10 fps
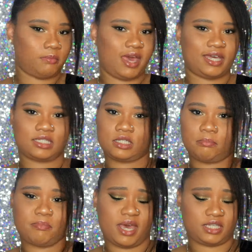mask,
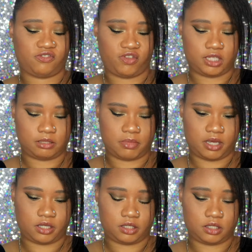lip mask, face
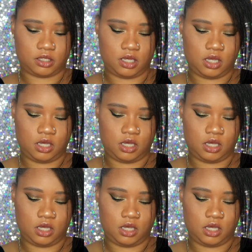mask.